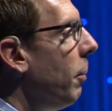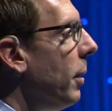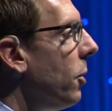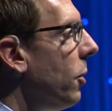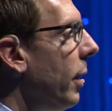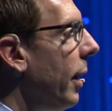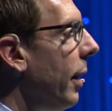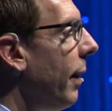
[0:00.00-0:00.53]

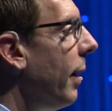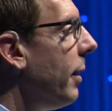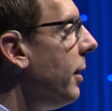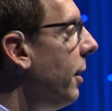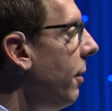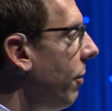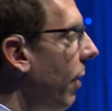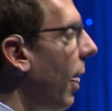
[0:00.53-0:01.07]
see that
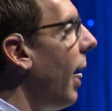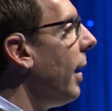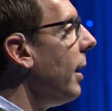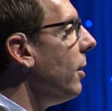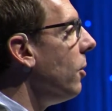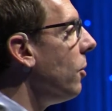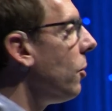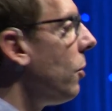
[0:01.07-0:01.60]

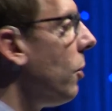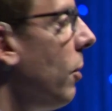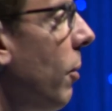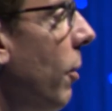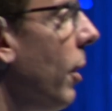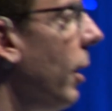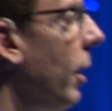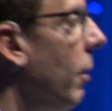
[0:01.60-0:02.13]
defines
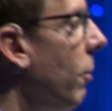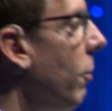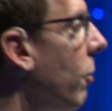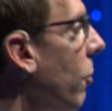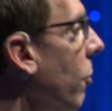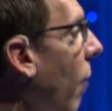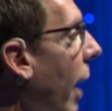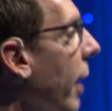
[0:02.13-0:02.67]
the
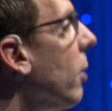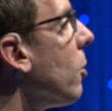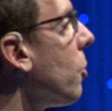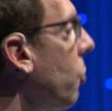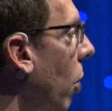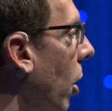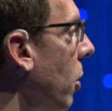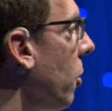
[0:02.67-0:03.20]
final
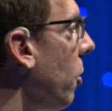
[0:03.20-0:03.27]
structure,